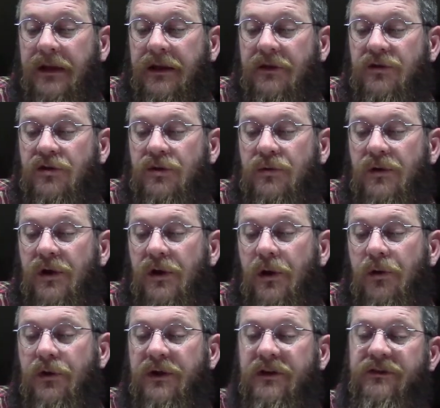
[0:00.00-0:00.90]
as you
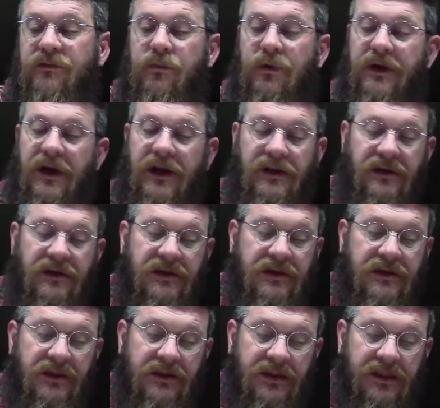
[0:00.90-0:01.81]
noticed when I
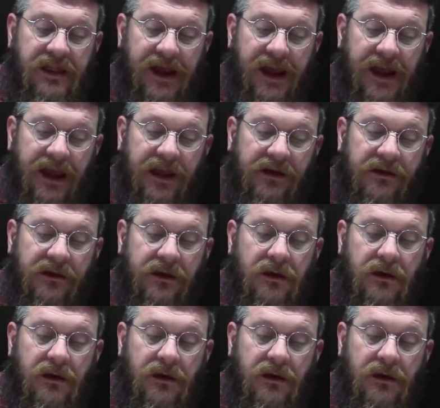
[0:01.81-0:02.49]
did that,